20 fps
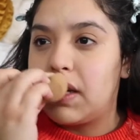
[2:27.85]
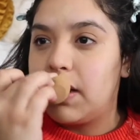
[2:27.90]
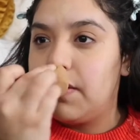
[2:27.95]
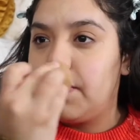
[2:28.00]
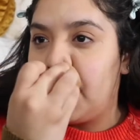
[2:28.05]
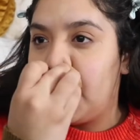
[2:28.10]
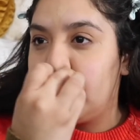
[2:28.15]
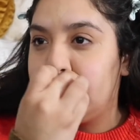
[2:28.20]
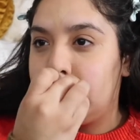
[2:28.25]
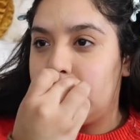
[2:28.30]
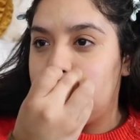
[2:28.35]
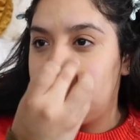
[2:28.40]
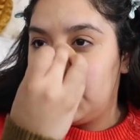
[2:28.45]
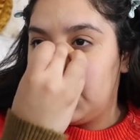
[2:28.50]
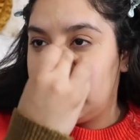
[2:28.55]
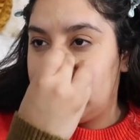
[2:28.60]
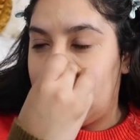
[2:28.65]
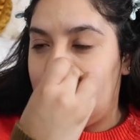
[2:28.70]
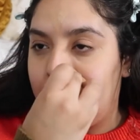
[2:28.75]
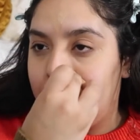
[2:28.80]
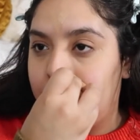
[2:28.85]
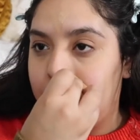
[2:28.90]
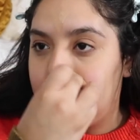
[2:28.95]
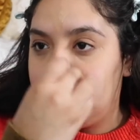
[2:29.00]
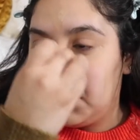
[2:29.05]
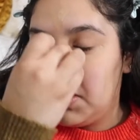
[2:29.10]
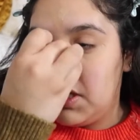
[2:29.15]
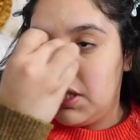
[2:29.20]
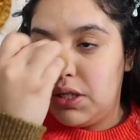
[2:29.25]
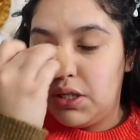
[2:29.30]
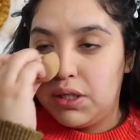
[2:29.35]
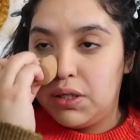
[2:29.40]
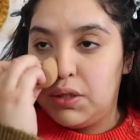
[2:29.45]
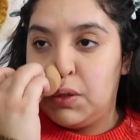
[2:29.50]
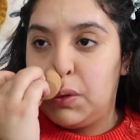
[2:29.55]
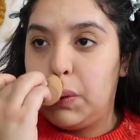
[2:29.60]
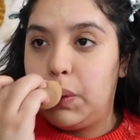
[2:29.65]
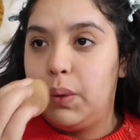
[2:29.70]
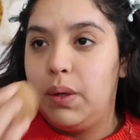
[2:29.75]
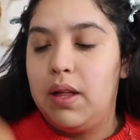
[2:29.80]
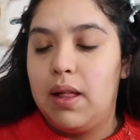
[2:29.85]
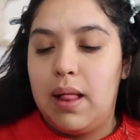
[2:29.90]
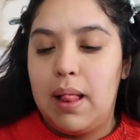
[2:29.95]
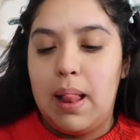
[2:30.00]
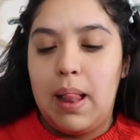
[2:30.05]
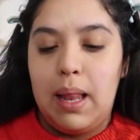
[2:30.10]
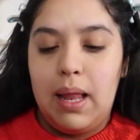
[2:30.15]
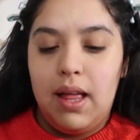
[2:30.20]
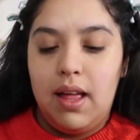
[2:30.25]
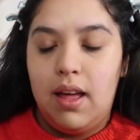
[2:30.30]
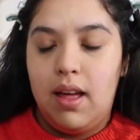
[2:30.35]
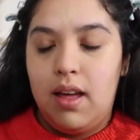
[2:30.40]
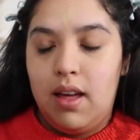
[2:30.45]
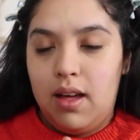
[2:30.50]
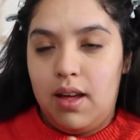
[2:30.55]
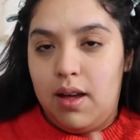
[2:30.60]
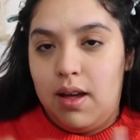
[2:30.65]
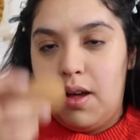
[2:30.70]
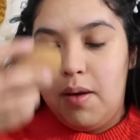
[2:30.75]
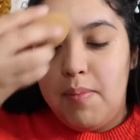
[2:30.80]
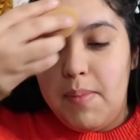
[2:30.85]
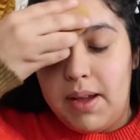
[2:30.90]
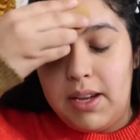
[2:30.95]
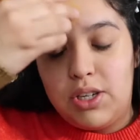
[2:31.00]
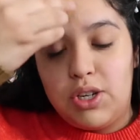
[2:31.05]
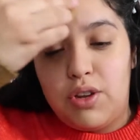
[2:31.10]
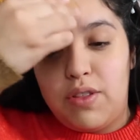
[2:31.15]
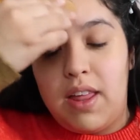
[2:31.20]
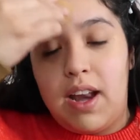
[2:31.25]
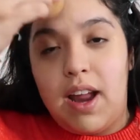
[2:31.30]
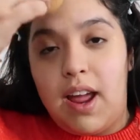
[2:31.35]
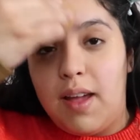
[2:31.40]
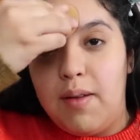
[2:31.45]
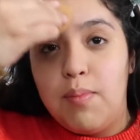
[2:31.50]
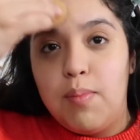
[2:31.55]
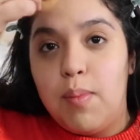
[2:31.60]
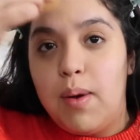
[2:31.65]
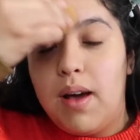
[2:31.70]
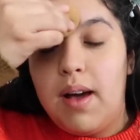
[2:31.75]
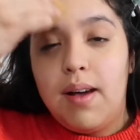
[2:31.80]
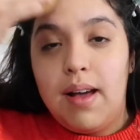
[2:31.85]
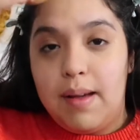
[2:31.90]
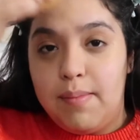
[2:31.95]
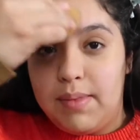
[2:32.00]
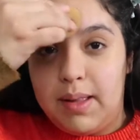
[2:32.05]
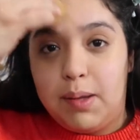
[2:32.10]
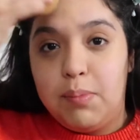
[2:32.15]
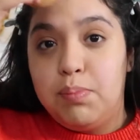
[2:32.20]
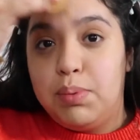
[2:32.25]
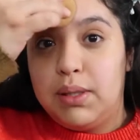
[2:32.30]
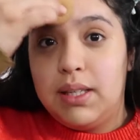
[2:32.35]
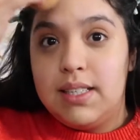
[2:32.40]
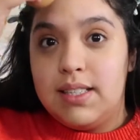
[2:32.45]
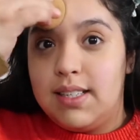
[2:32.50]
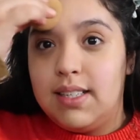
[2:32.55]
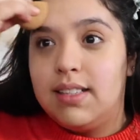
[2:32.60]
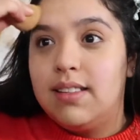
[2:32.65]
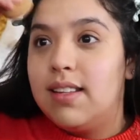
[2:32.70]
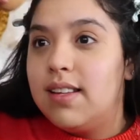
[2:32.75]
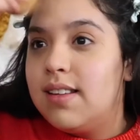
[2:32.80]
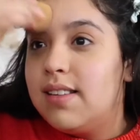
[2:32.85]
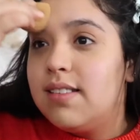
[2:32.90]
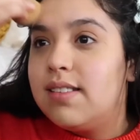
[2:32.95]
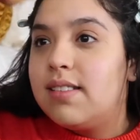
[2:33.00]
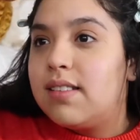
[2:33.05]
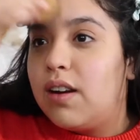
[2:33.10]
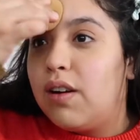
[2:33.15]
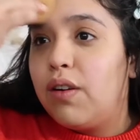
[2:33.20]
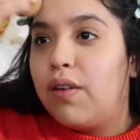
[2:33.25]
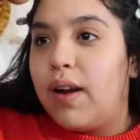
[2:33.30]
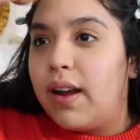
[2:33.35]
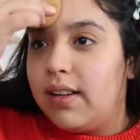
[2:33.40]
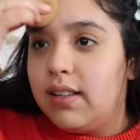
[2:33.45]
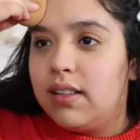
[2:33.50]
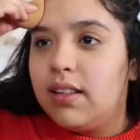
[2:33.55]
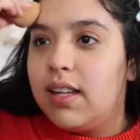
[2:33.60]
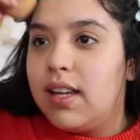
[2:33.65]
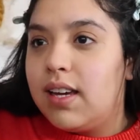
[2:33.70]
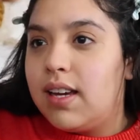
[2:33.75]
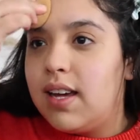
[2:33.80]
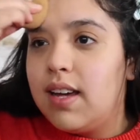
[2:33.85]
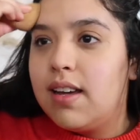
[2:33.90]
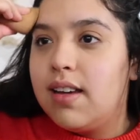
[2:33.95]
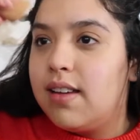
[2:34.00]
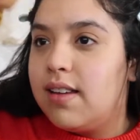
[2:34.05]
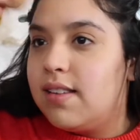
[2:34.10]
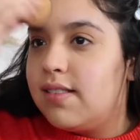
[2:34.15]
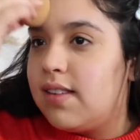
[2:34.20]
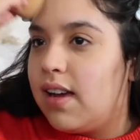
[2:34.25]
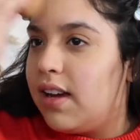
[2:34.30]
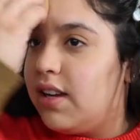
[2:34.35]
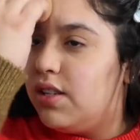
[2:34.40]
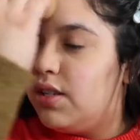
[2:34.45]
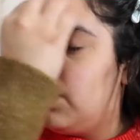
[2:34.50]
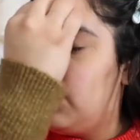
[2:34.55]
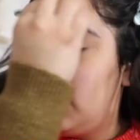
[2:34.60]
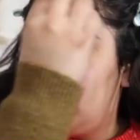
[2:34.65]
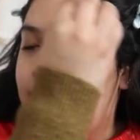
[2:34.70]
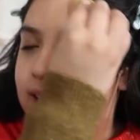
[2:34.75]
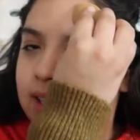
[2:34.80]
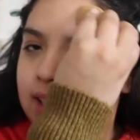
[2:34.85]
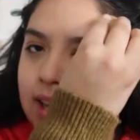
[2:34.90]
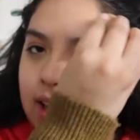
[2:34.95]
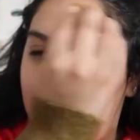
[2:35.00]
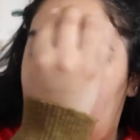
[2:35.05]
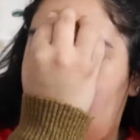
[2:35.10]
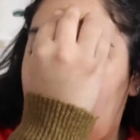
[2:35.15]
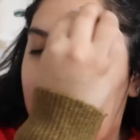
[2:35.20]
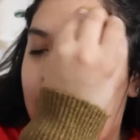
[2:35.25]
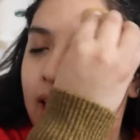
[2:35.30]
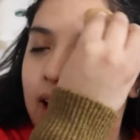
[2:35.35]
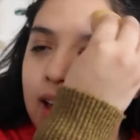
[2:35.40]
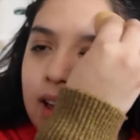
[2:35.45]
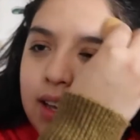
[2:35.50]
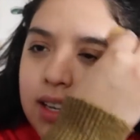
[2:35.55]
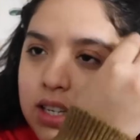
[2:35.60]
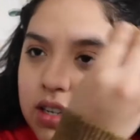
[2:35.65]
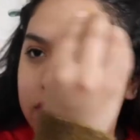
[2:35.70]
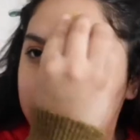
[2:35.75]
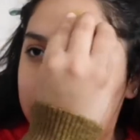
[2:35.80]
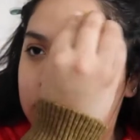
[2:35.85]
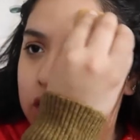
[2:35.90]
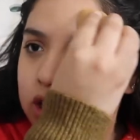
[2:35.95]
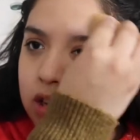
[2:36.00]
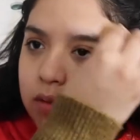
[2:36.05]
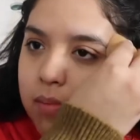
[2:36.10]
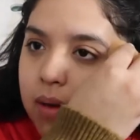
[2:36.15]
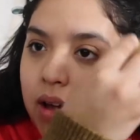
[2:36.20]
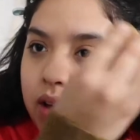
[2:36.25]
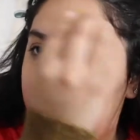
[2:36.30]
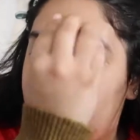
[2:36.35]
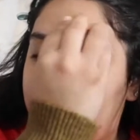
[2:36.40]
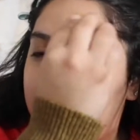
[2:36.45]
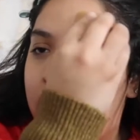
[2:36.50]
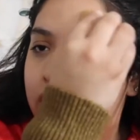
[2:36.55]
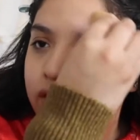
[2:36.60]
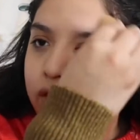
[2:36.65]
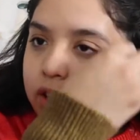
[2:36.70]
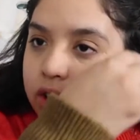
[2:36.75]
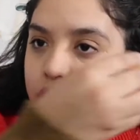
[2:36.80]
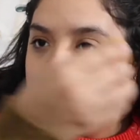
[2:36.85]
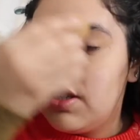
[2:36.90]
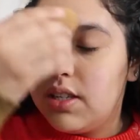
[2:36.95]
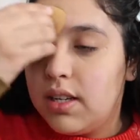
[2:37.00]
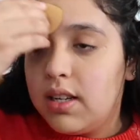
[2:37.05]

foundation, I really do make sure that I'm like blending this correctly because I do like to get kind of a good amount of coverage